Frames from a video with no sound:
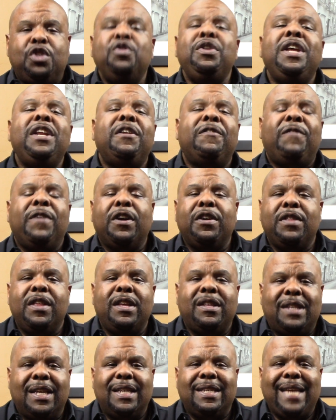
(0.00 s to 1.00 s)
You need to figure
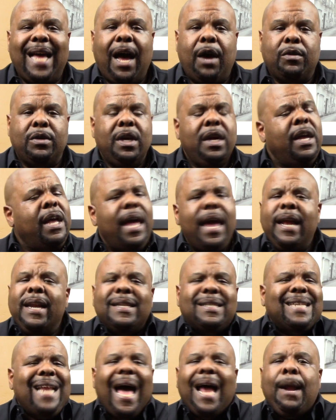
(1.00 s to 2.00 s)
these things out. And
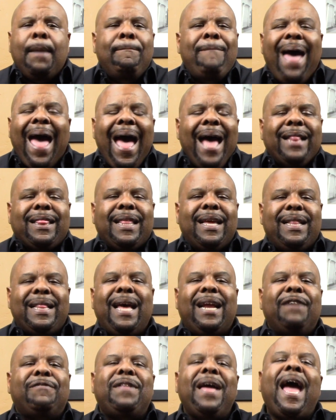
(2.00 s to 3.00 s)
it's not a bad thing
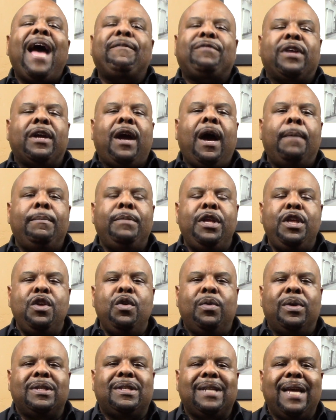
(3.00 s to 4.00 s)
that if they have to come to
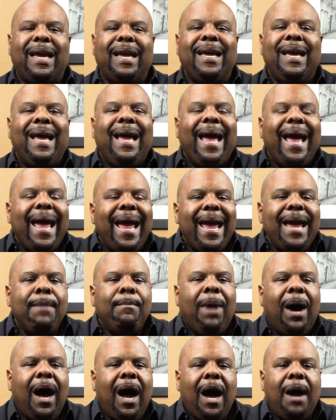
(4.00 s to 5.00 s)
you and say, hey,
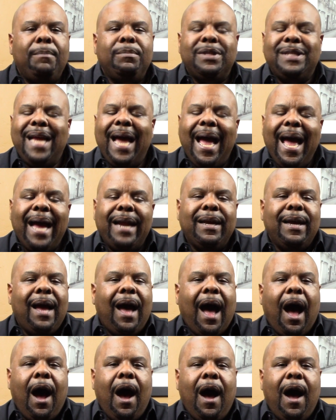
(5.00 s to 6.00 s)
mom, dad,
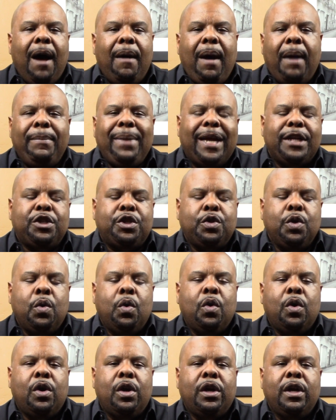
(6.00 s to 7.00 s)
I'm not
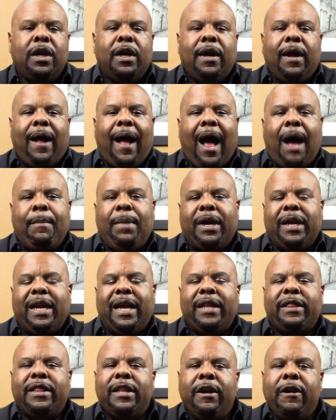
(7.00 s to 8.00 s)
sure how I'm going to
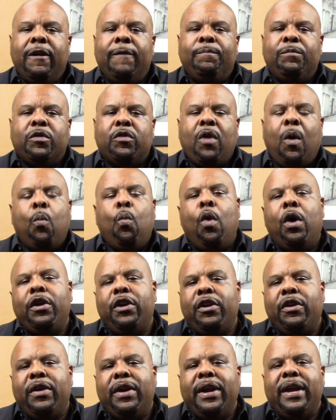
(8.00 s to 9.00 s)
get there, so I'm
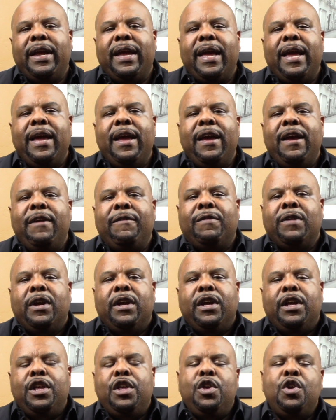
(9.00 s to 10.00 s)
wondering if
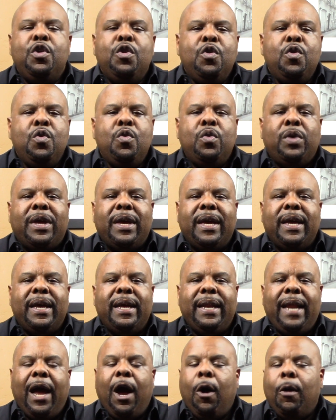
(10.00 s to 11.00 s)
you
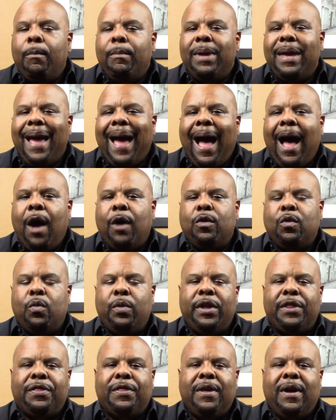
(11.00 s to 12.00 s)
can help me out
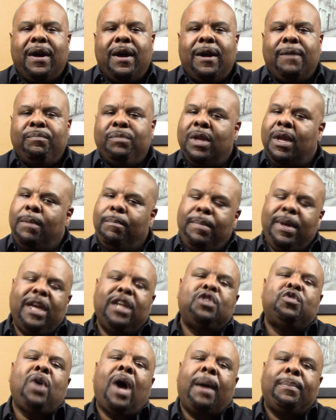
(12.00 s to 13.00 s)
with
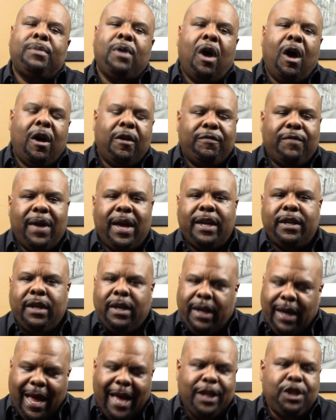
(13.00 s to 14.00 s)
being dropped off
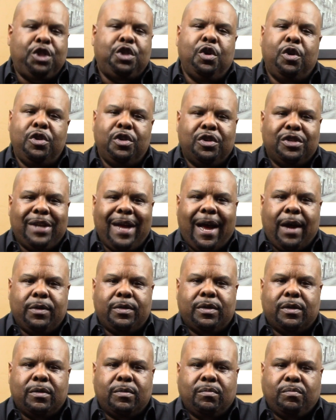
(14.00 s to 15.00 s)
at Junior's
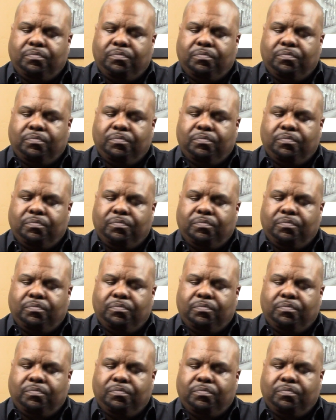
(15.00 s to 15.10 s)
house.